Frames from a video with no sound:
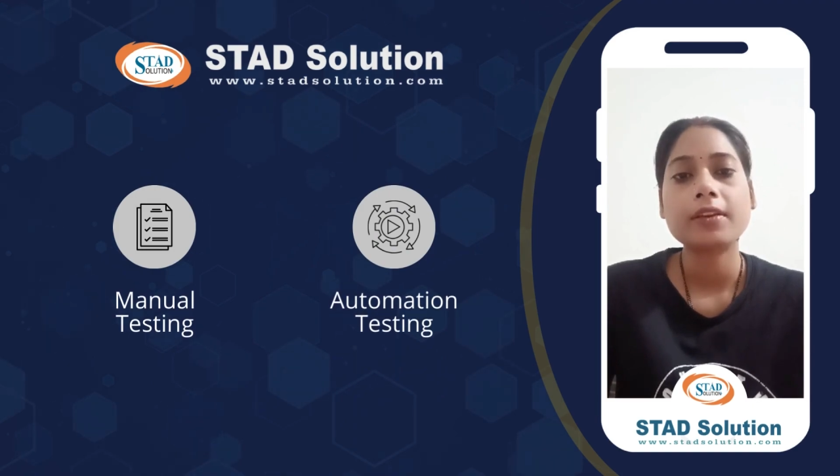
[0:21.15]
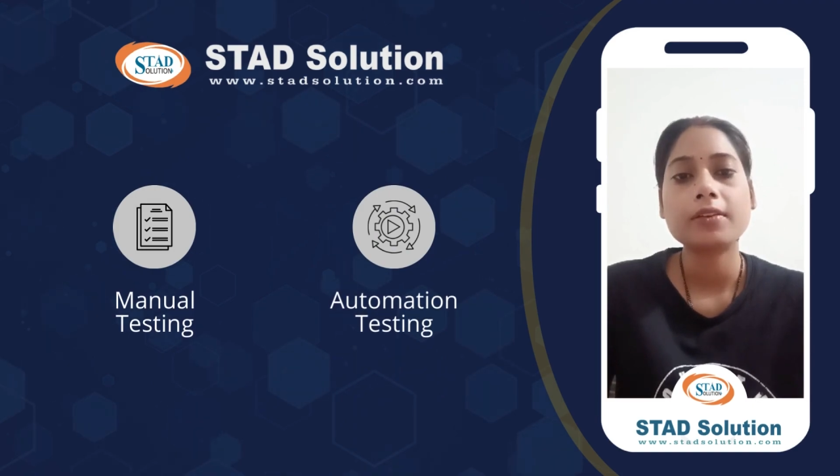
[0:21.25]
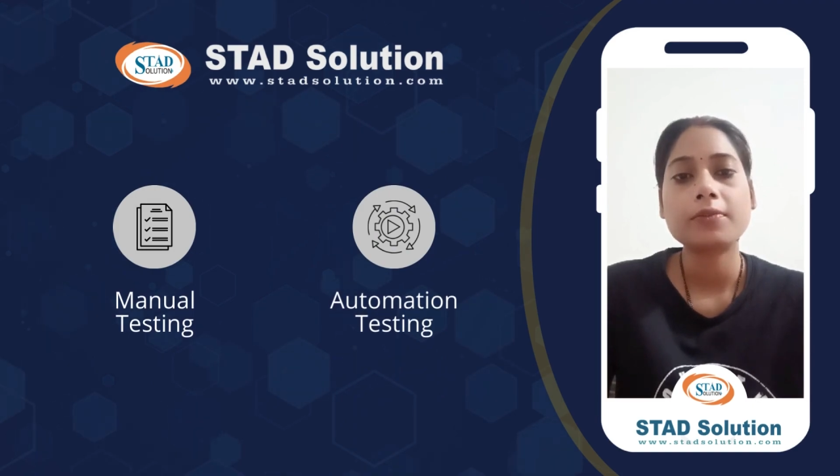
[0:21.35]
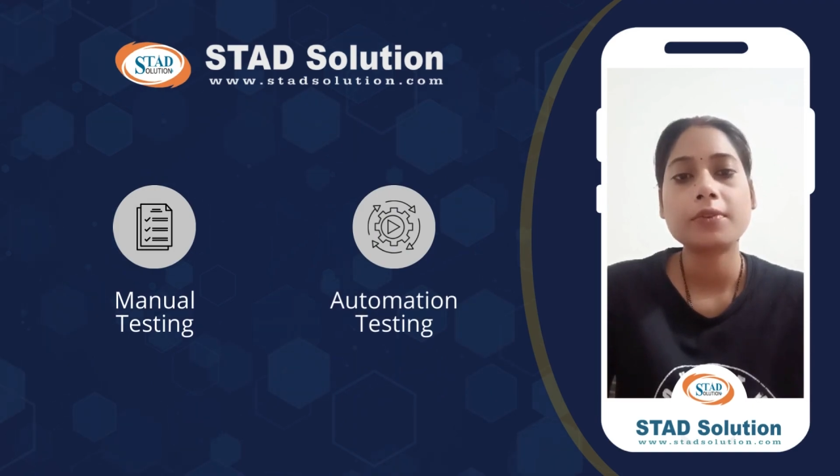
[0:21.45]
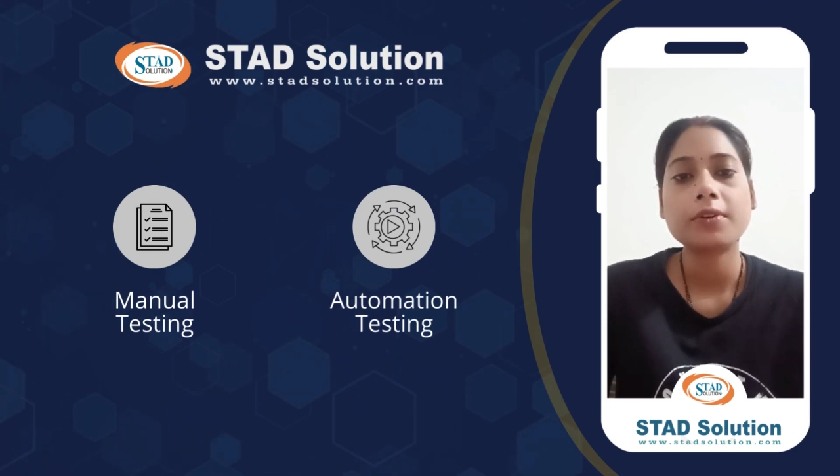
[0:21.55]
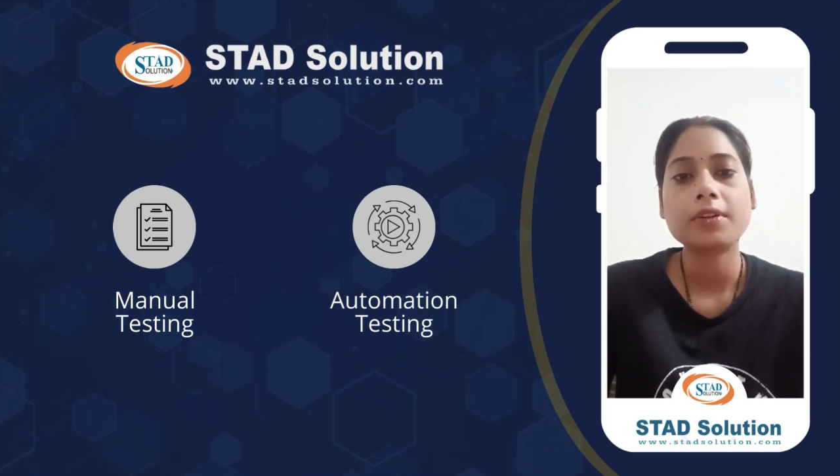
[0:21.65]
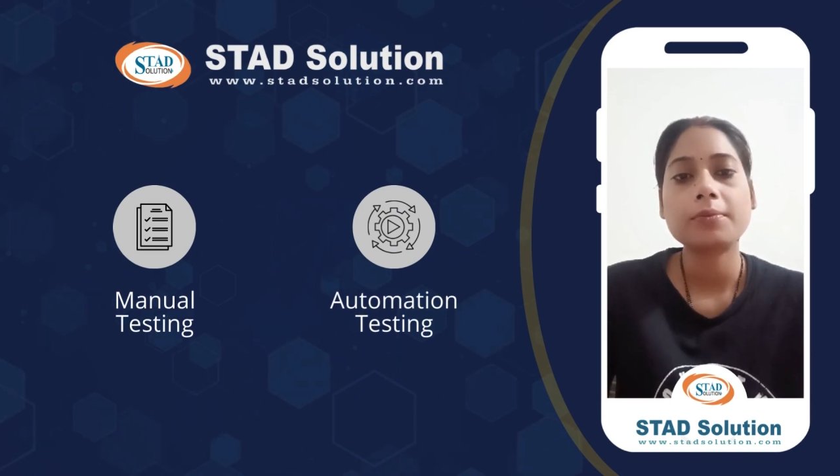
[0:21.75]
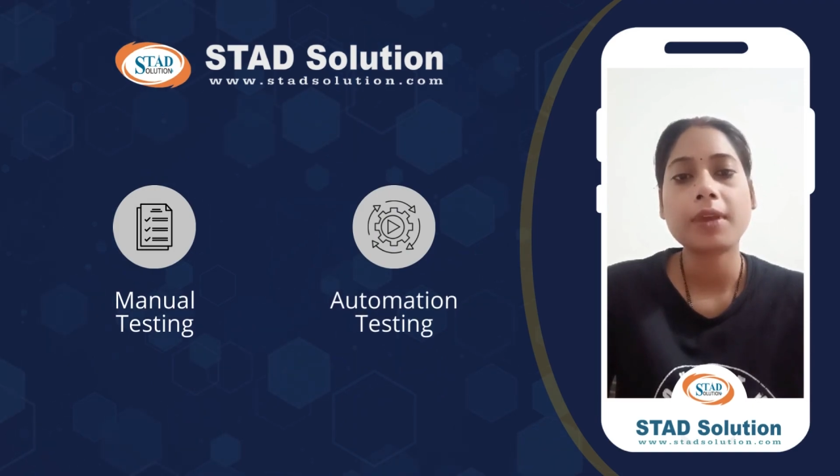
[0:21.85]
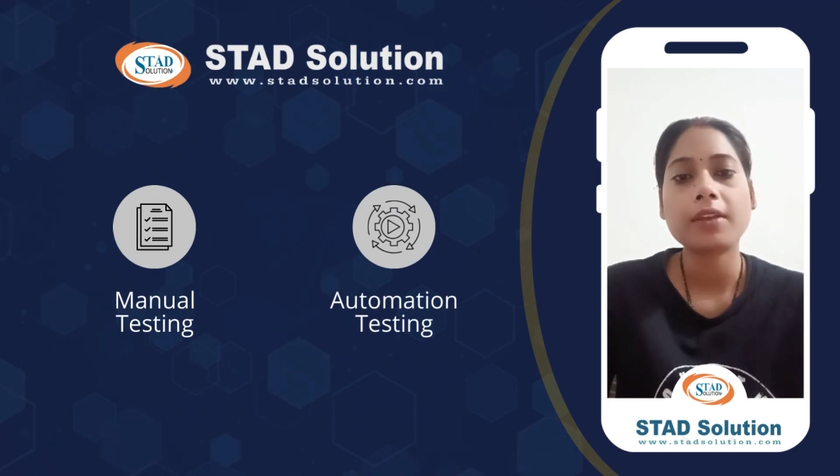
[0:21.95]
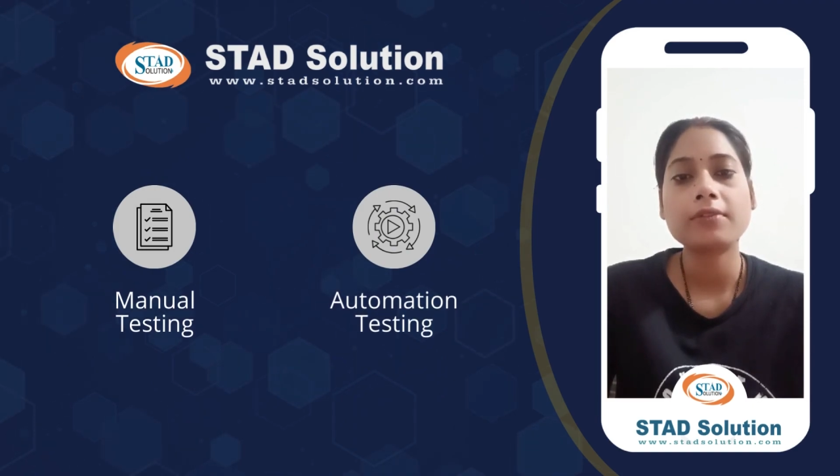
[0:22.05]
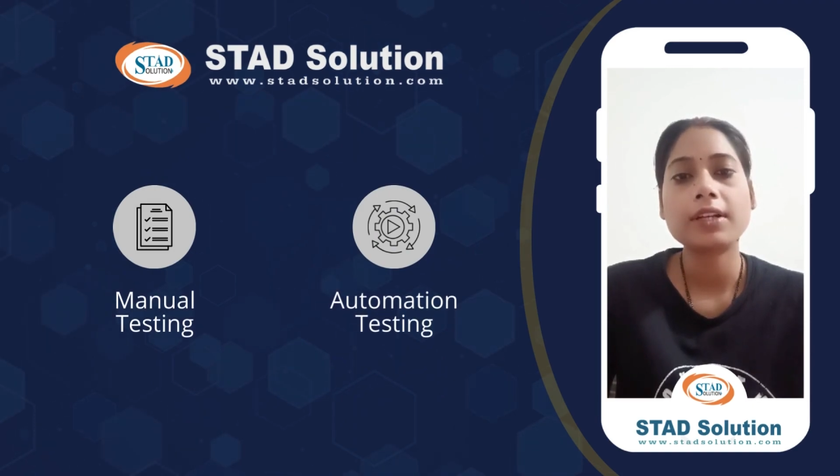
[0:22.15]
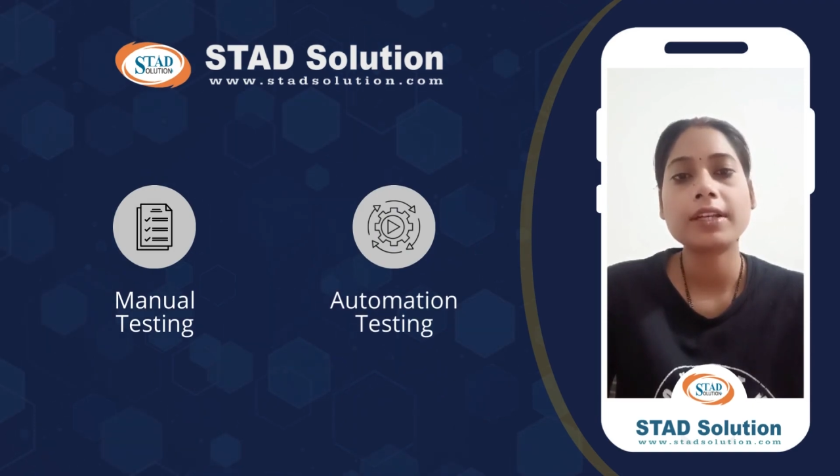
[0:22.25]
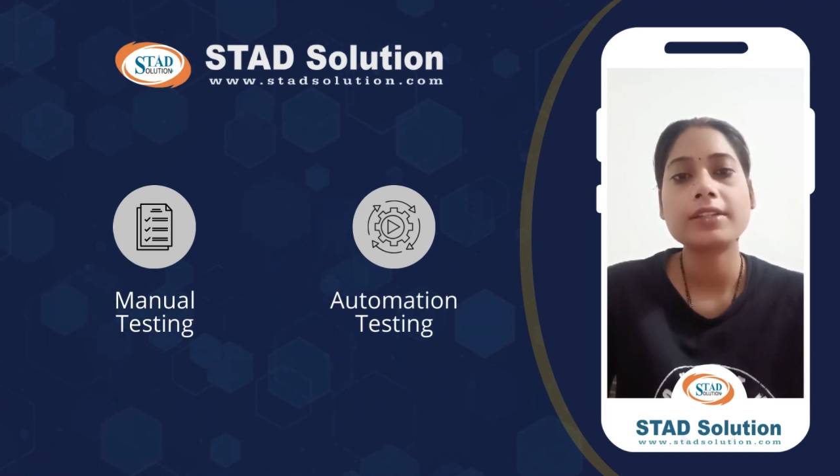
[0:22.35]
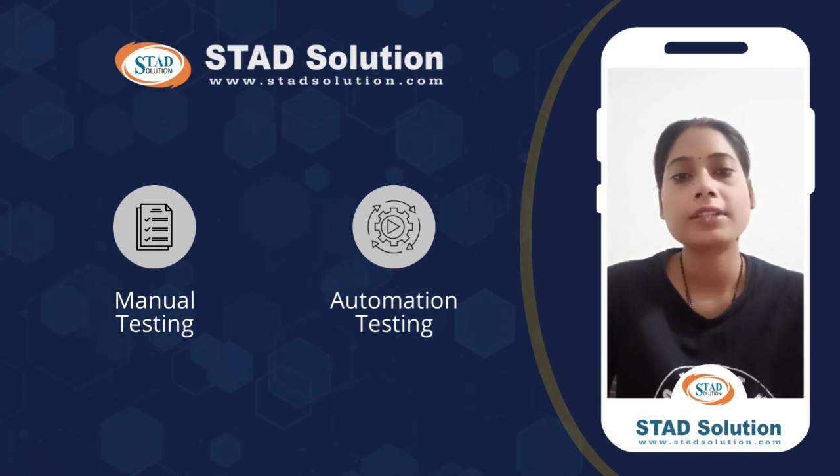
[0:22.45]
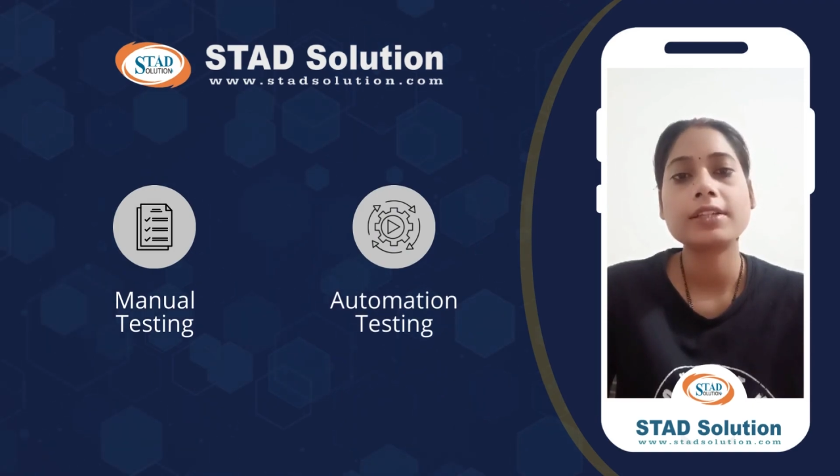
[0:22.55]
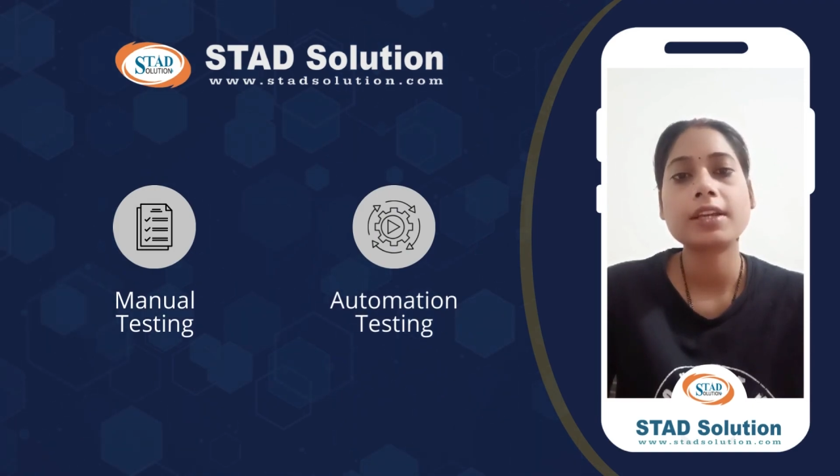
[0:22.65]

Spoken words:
for manual testing